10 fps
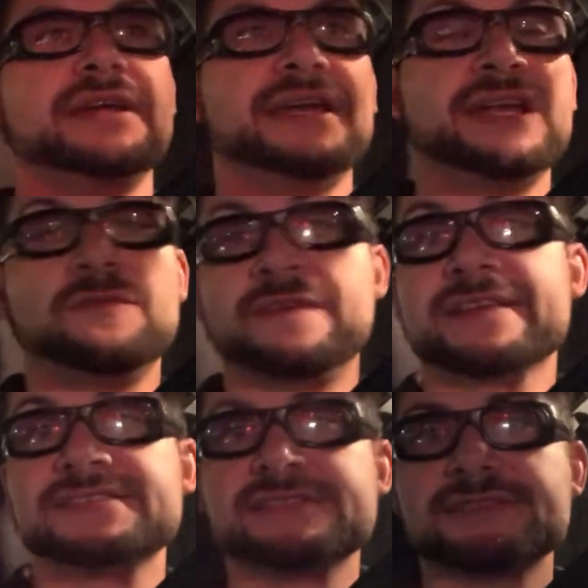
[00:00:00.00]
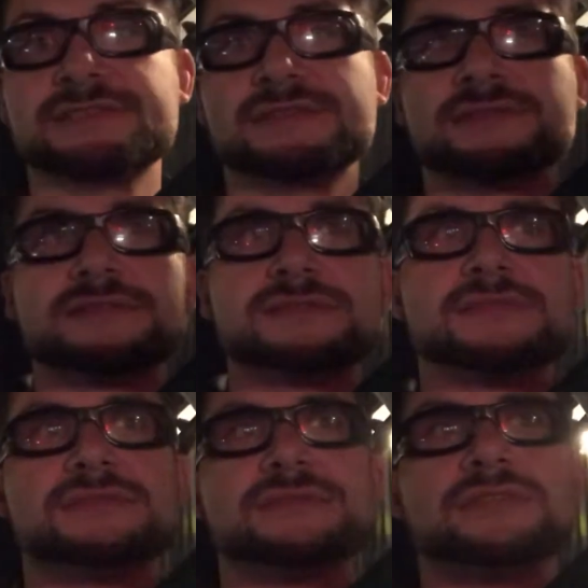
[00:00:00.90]
it affects.
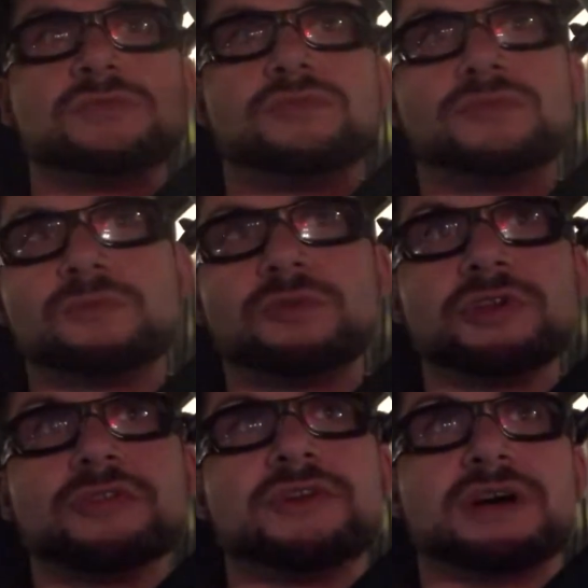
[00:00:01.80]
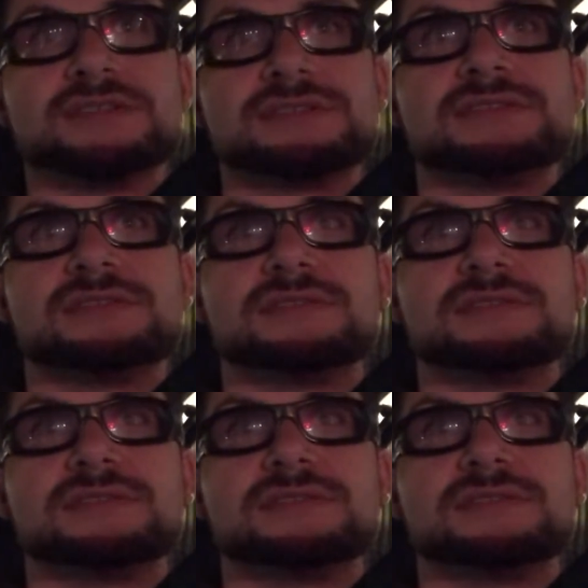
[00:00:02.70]
So, what are your thoughts?